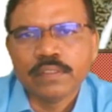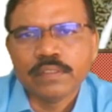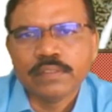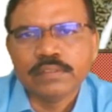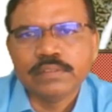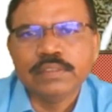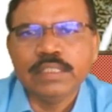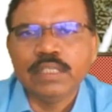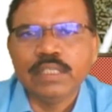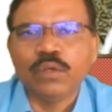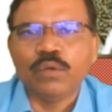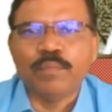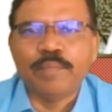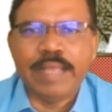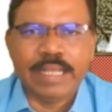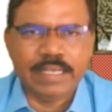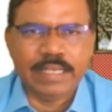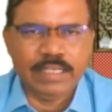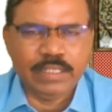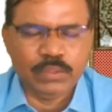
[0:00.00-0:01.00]
Zero
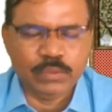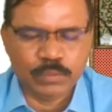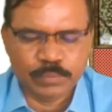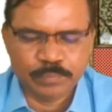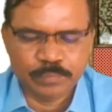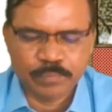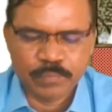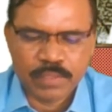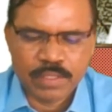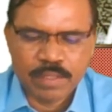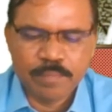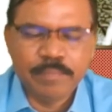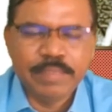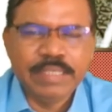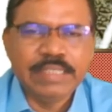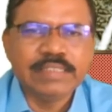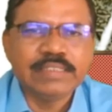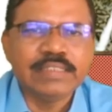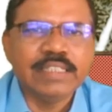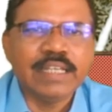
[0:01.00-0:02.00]
magnitude
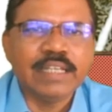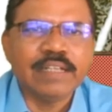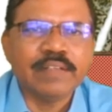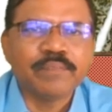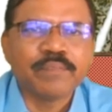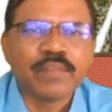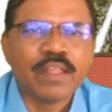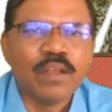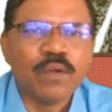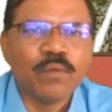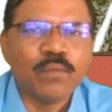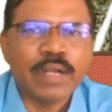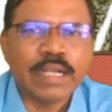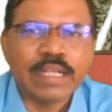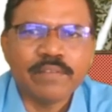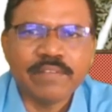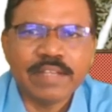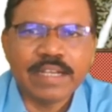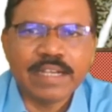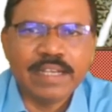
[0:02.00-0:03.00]
means here
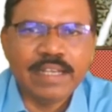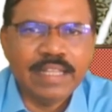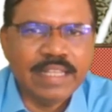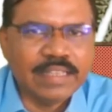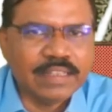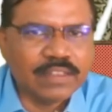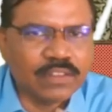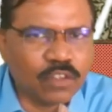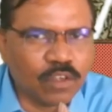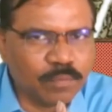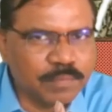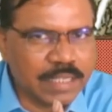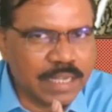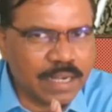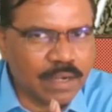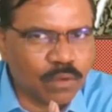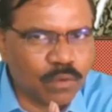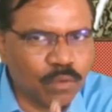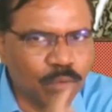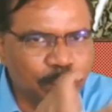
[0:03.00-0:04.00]
whatever length of
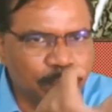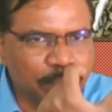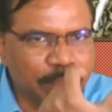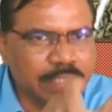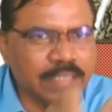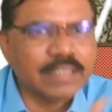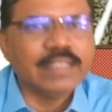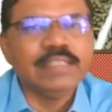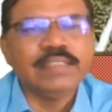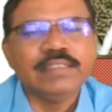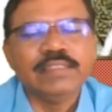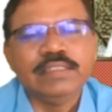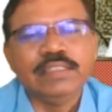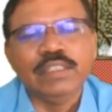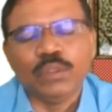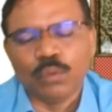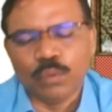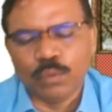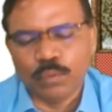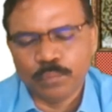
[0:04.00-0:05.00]
that OP, it is
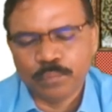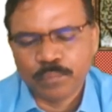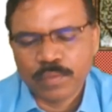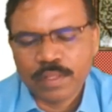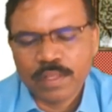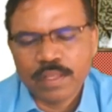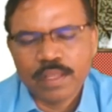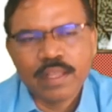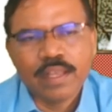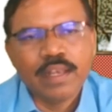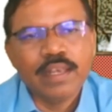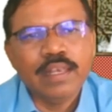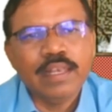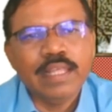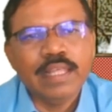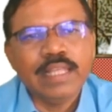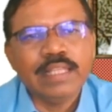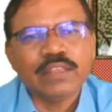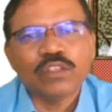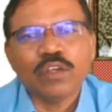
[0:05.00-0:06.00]
0.
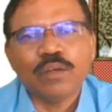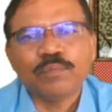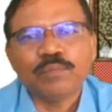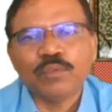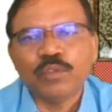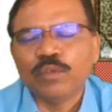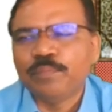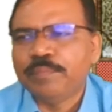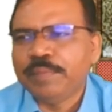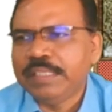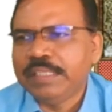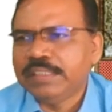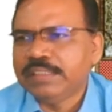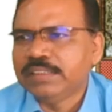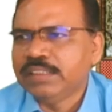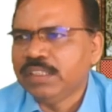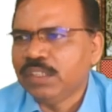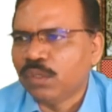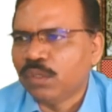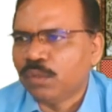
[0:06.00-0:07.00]
Length of OP is
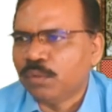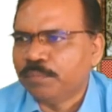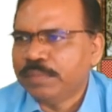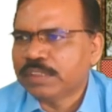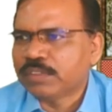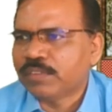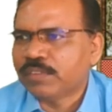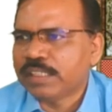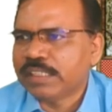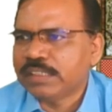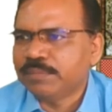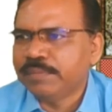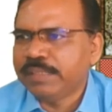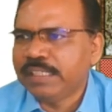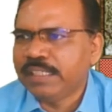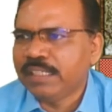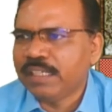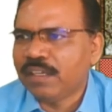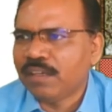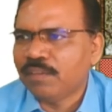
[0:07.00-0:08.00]
0 means what is
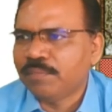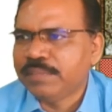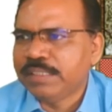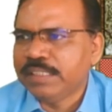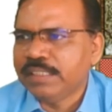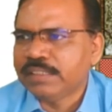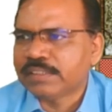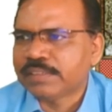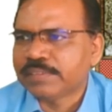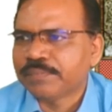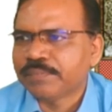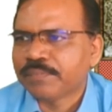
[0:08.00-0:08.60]
meaning of this?